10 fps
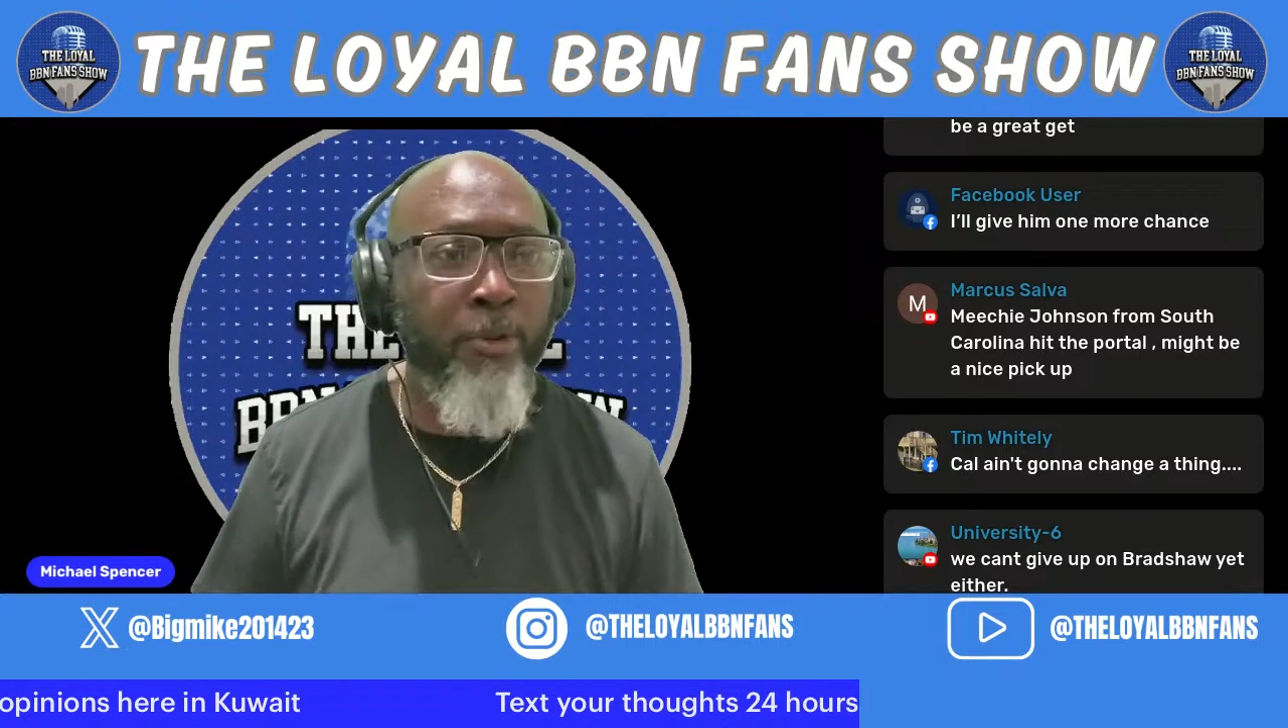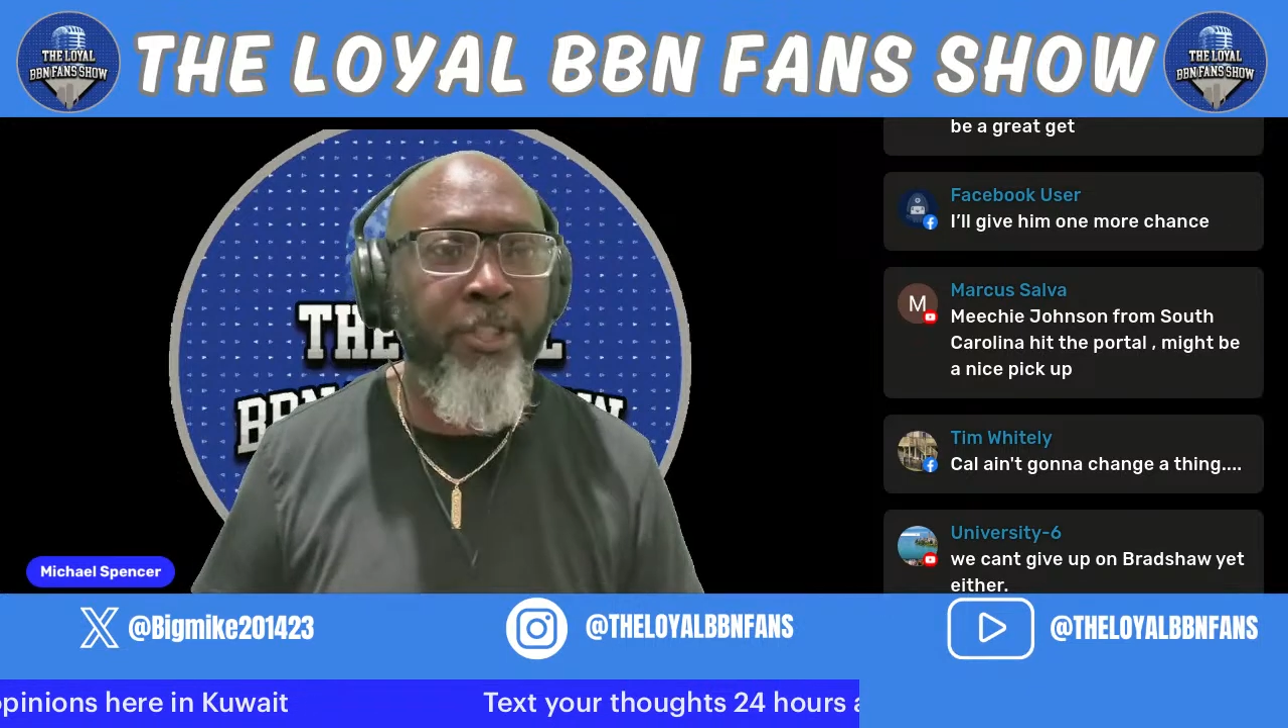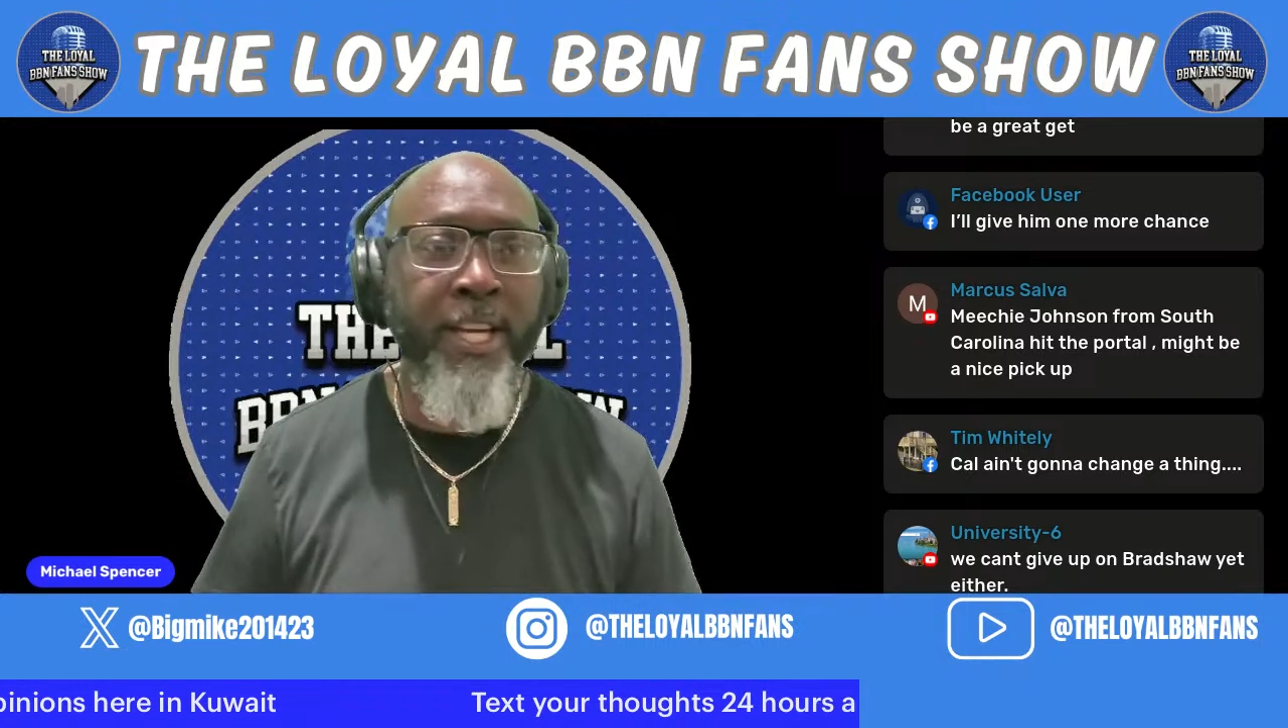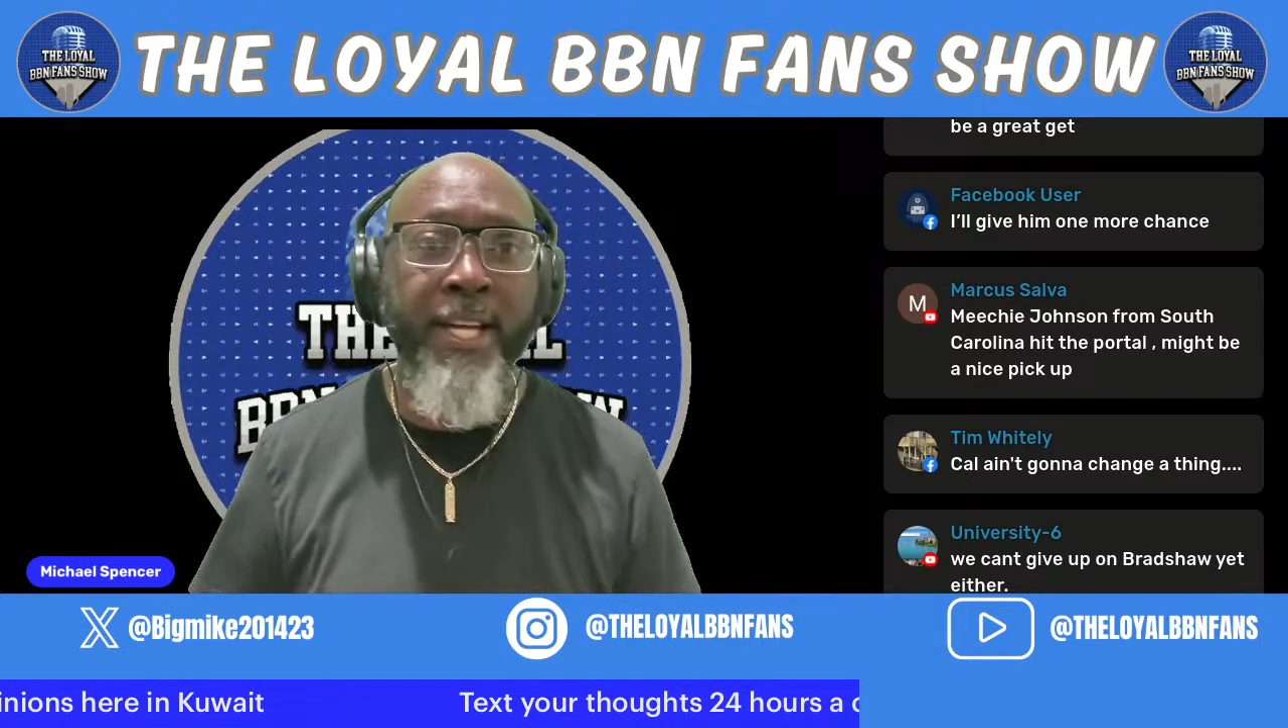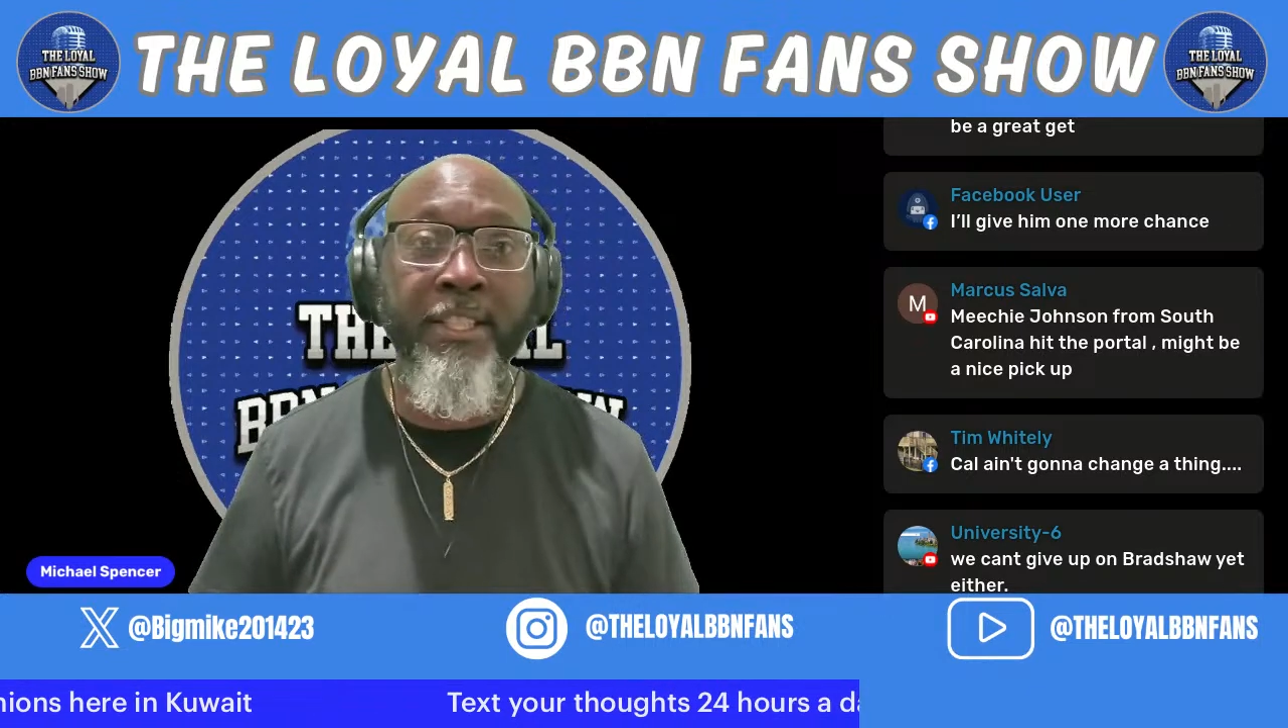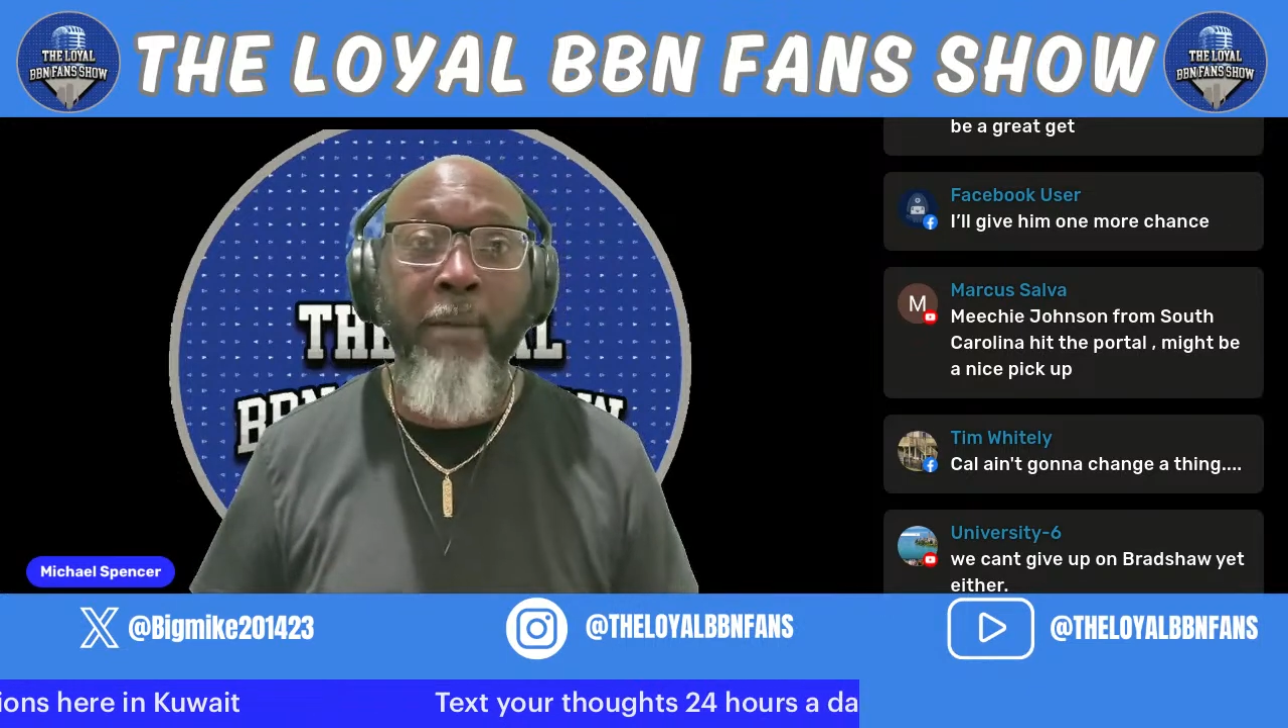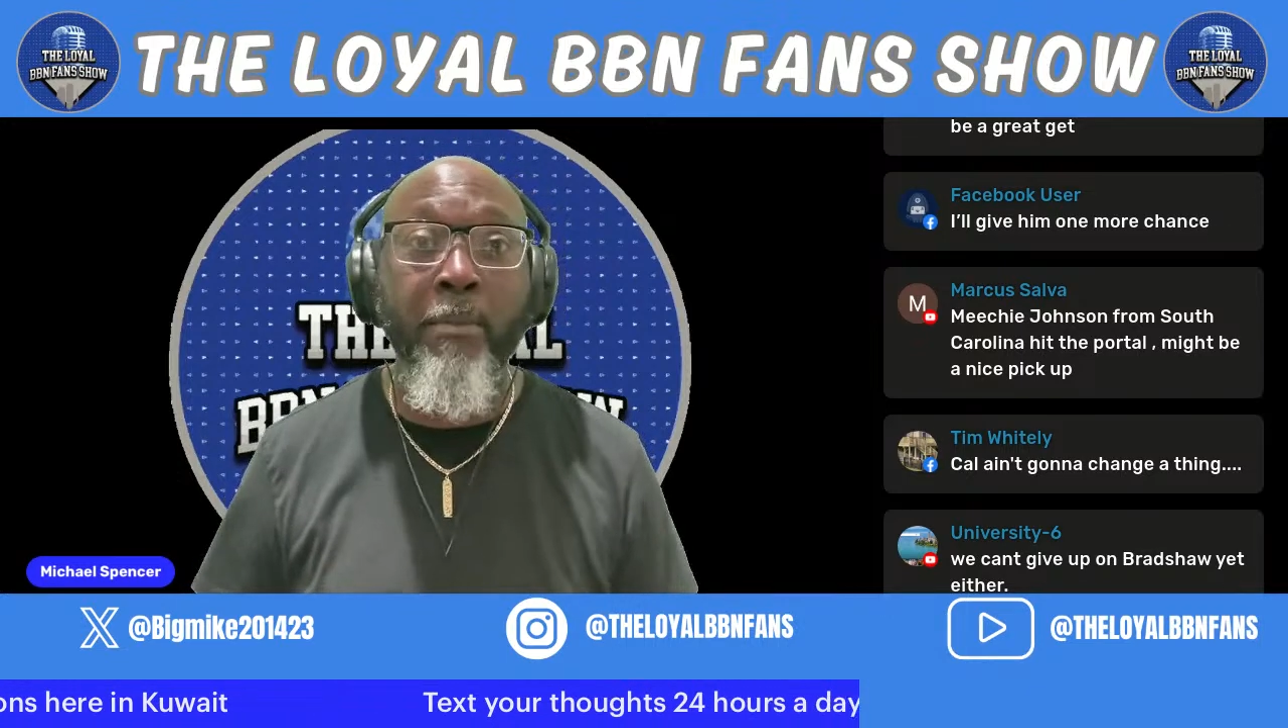more chance.